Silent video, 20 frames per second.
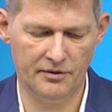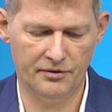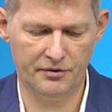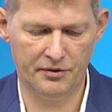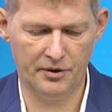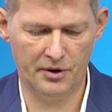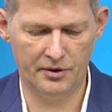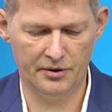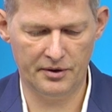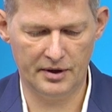
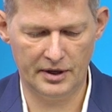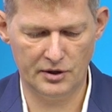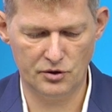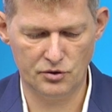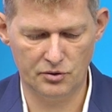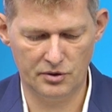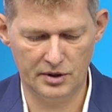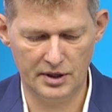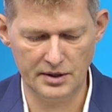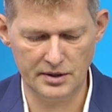further
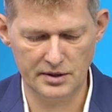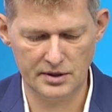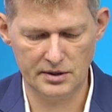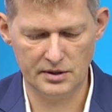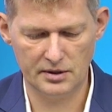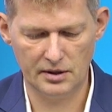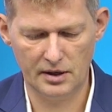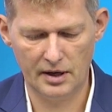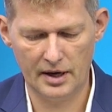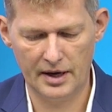into
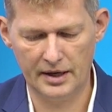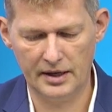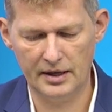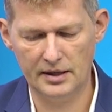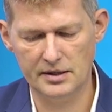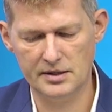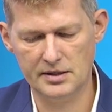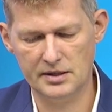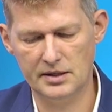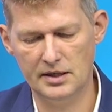this. I
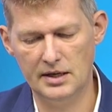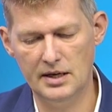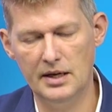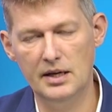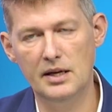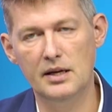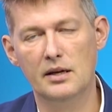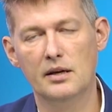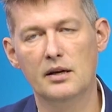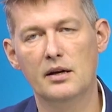can
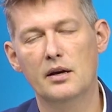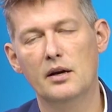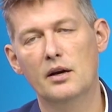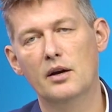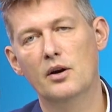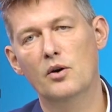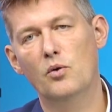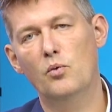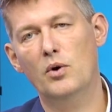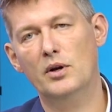see
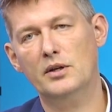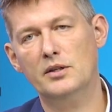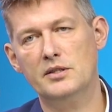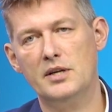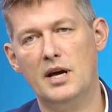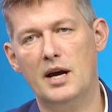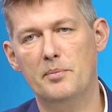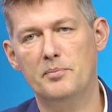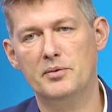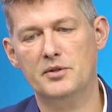what
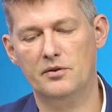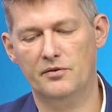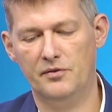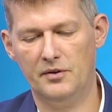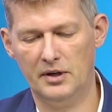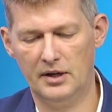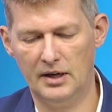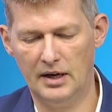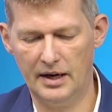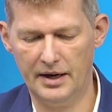types of
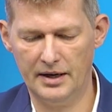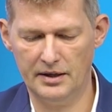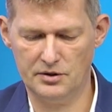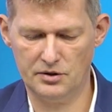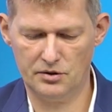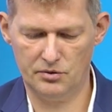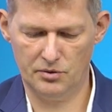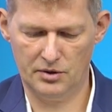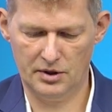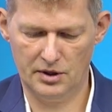clients
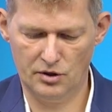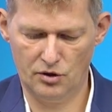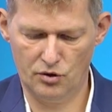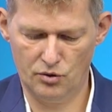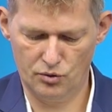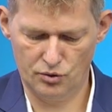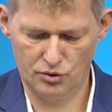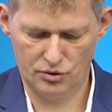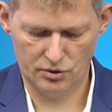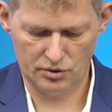do they
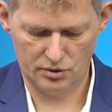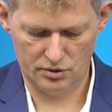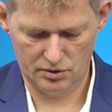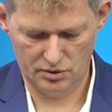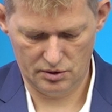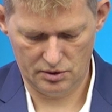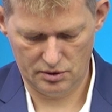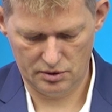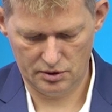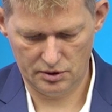use.
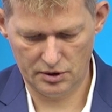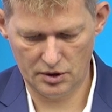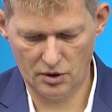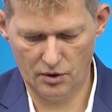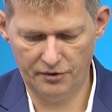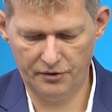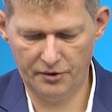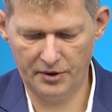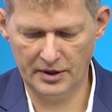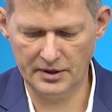
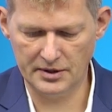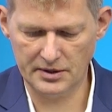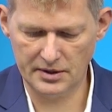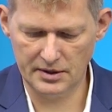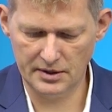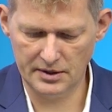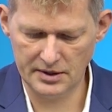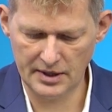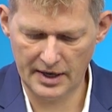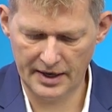So for
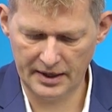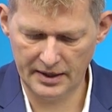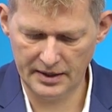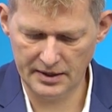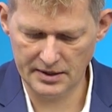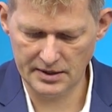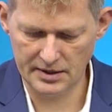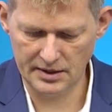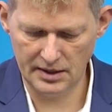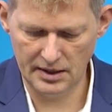instance, I can
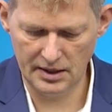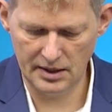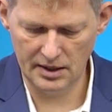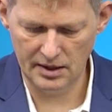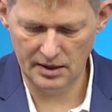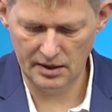see